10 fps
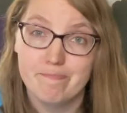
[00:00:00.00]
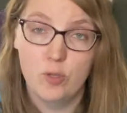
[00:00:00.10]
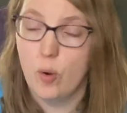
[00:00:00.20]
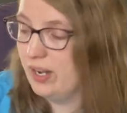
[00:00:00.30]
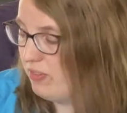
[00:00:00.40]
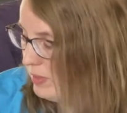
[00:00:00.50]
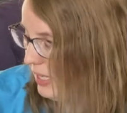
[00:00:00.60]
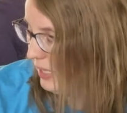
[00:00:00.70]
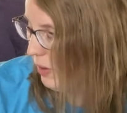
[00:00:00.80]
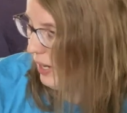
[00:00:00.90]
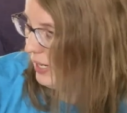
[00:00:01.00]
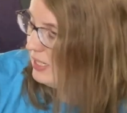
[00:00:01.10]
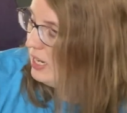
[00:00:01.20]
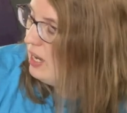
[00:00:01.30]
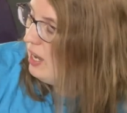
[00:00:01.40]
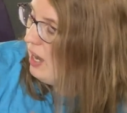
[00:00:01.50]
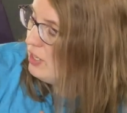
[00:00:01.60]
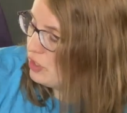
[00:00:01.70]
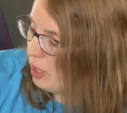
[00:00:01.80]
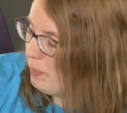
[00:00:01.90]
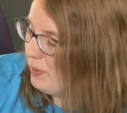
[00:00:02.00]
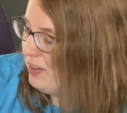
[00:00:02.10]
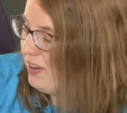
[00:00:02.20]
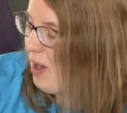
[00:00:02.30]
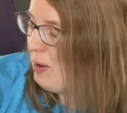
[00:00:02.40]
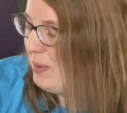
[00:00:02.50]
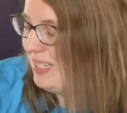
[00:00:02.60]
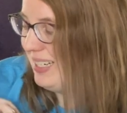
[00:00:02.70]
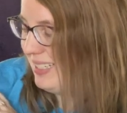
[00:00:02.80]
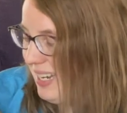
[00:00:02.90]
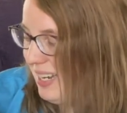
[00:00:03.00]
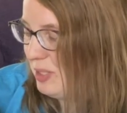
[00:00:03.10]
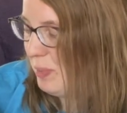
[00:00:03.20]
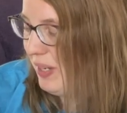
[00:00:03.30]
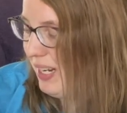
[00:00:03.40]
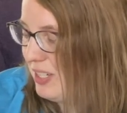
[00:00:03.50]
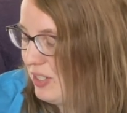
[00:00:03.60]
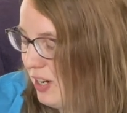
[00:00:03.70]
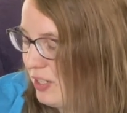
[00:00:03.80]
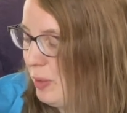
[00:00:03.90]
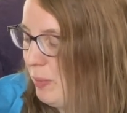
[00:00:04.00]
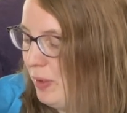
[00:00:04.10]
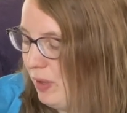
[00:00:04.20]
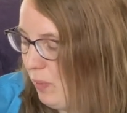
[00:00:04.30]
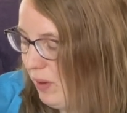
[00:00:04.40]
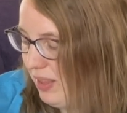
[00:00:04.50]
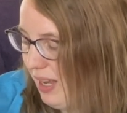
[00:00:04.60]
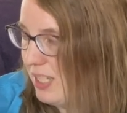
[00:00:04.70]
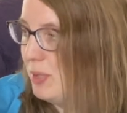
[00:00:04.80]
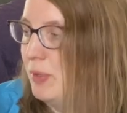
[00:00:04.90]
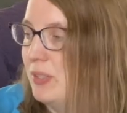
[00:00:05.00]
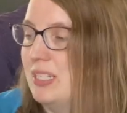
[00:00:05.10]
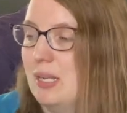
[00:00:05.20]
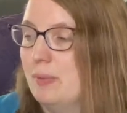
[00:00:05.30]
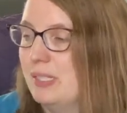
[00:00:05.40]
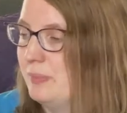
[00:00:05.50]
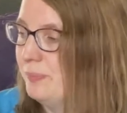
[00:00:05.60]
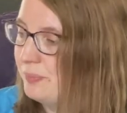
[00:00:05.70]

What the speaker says: No idea if I'm saying that right. A sharpener, art basic sketchbook, an instructional book with expert tips.